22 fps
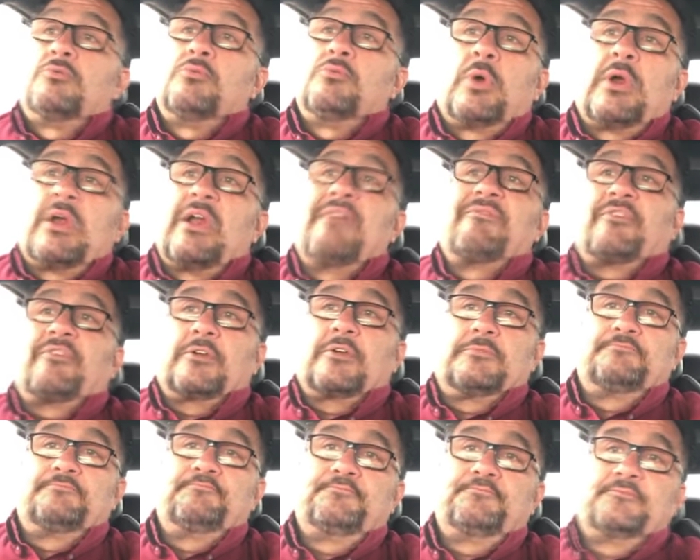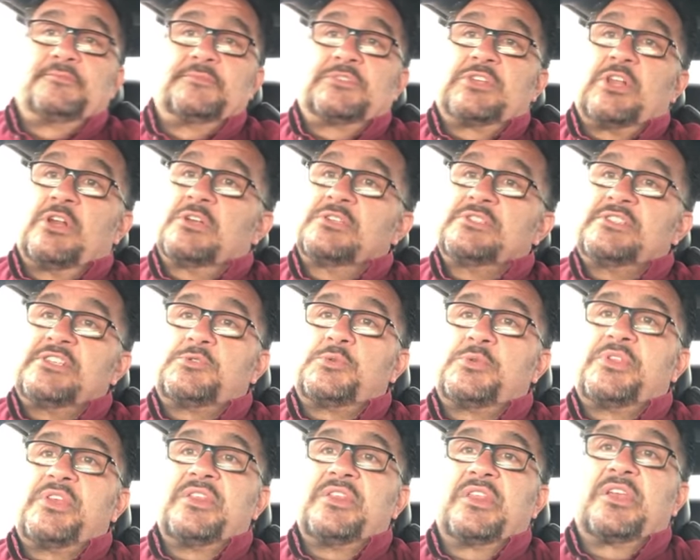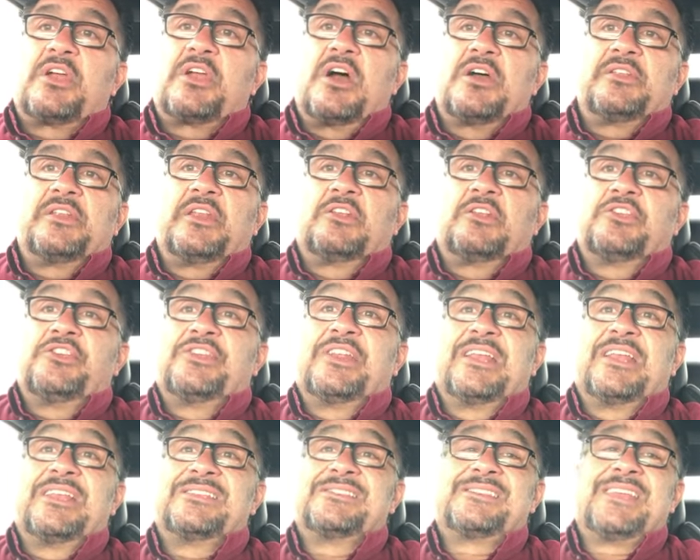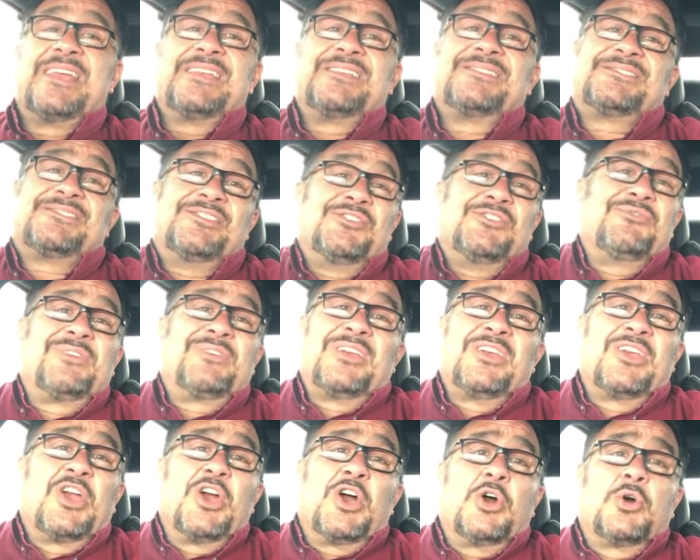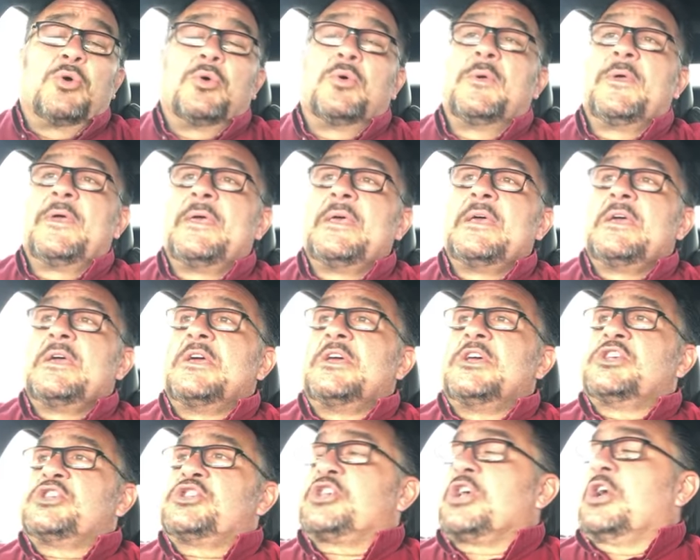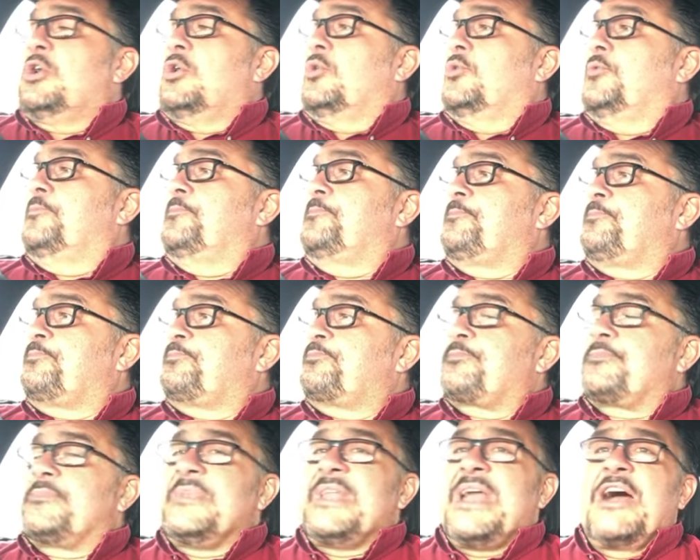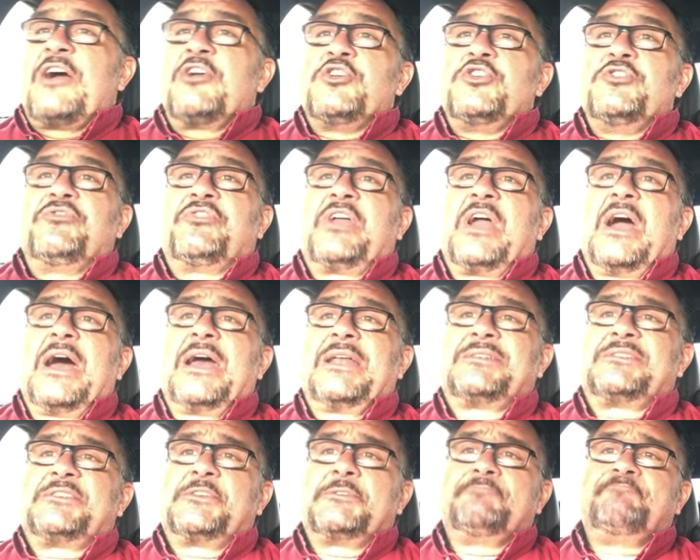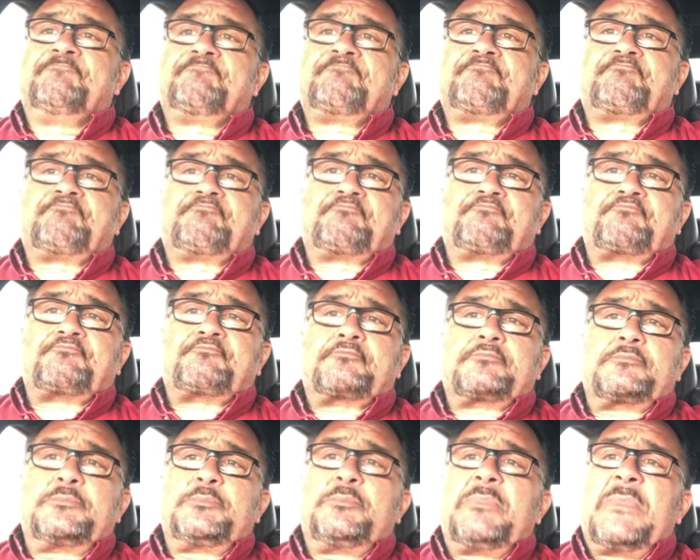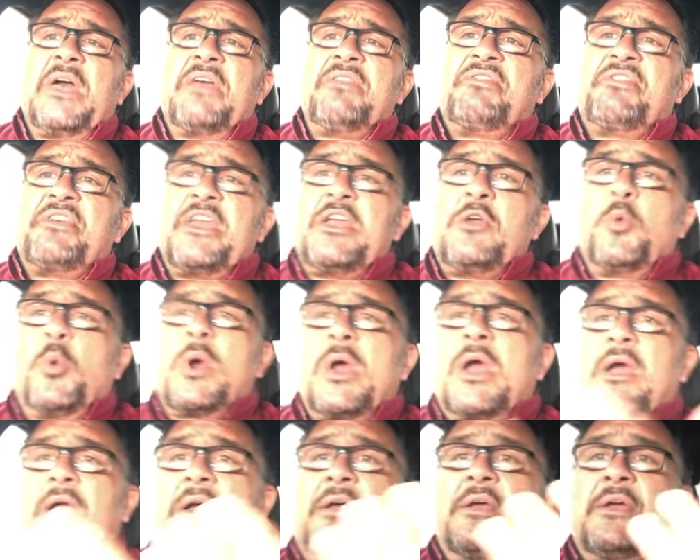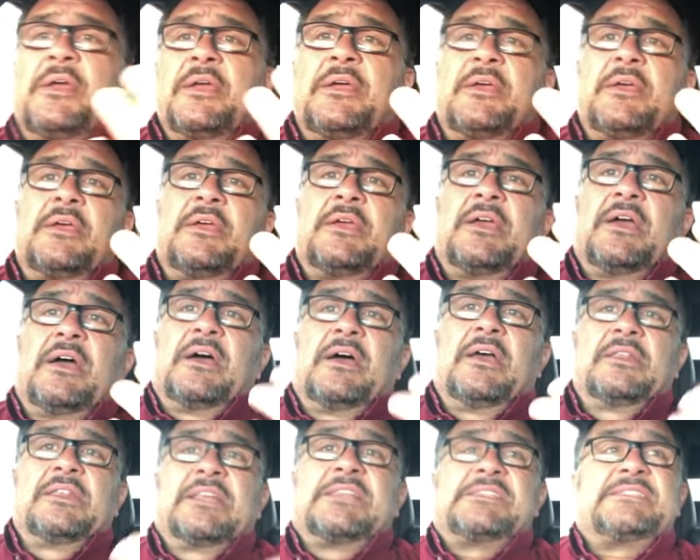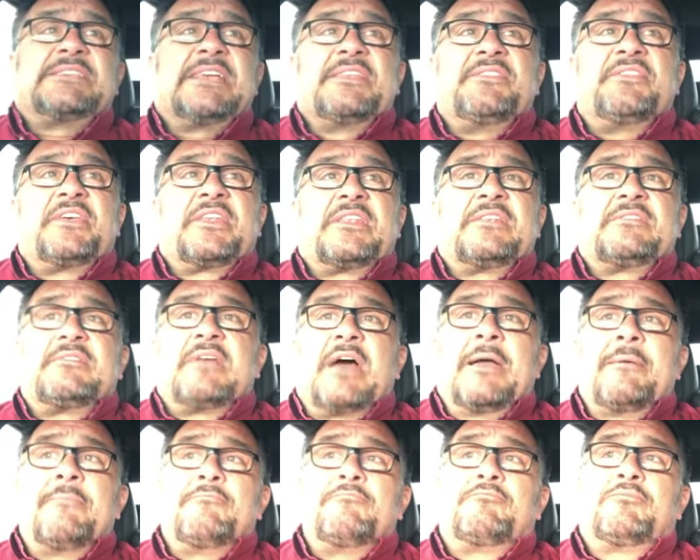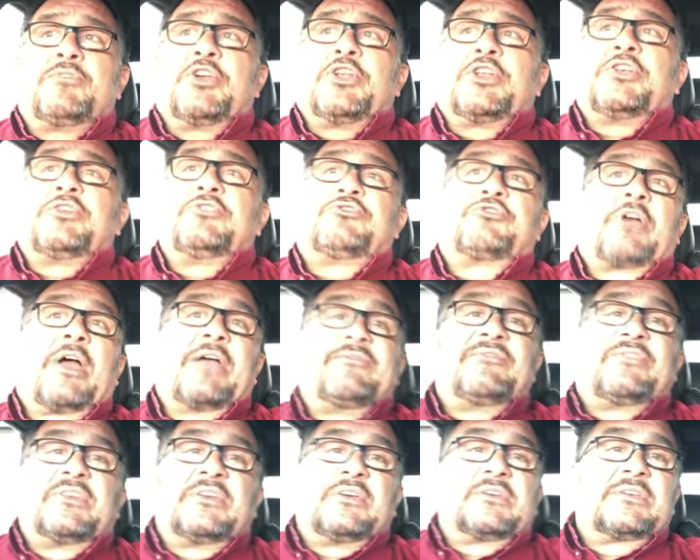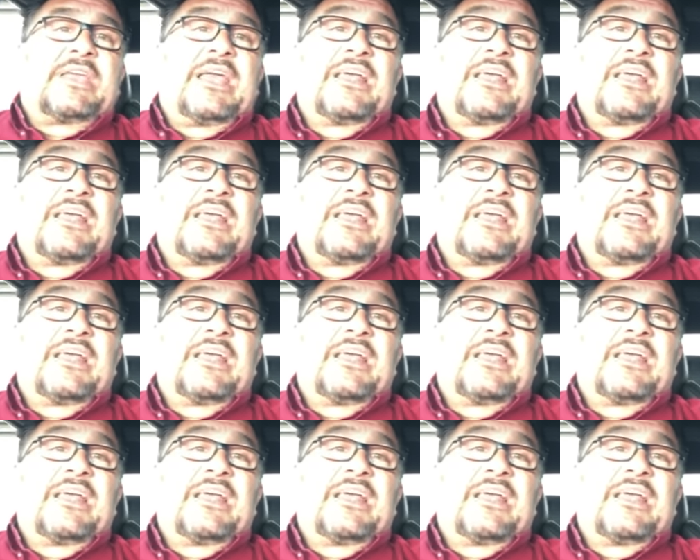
wherever. As long as it's within the continental United States, you can go. So now you've got a thing where, let's say that I'm going to drive to